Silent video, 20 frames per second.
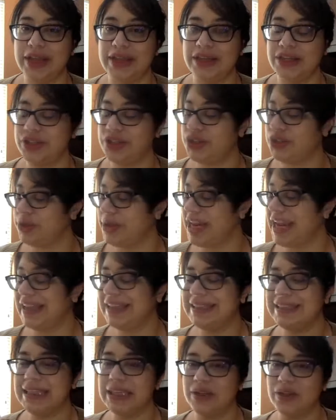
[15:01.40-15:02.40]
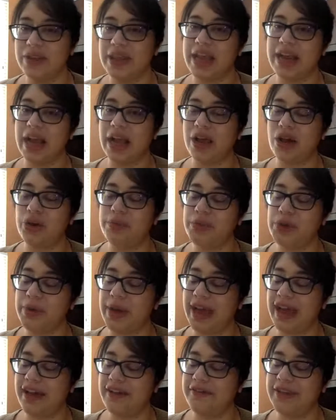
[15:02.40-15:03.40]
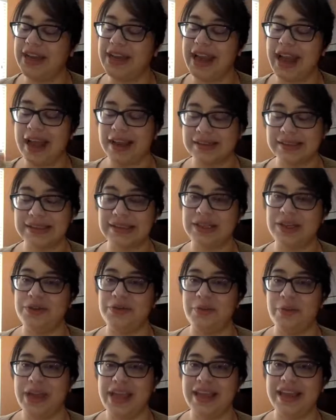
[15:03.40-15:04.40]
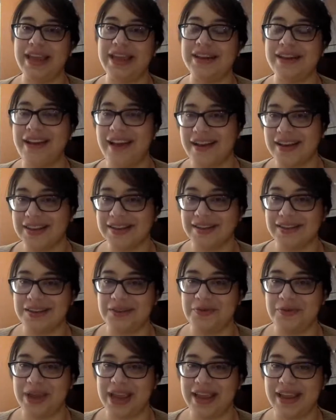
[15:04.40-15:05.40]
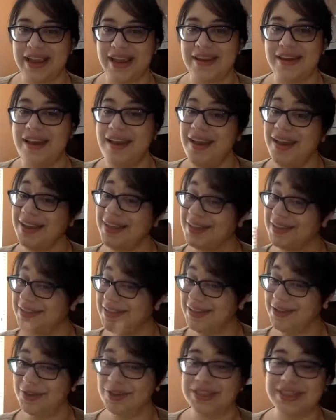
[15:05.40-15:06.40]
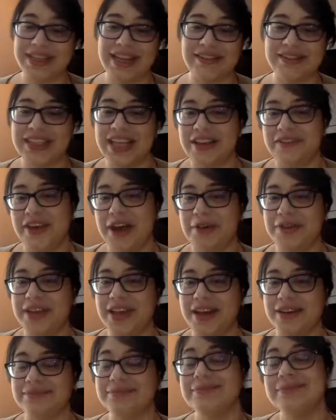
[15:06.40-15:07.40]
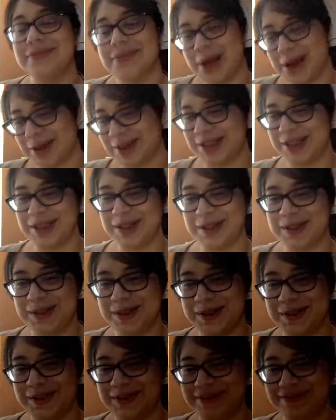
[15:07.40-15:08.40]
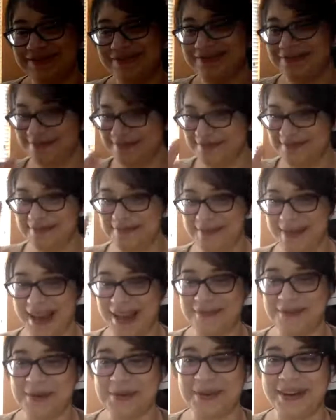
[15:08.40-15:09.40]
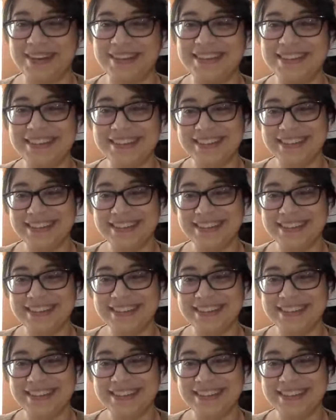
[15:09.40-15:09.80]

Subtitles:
industry. Until then, I hope you have an excellent week and an excellent weekend. Continue to stay safe out there. I'll see you soon. Bye, everyone.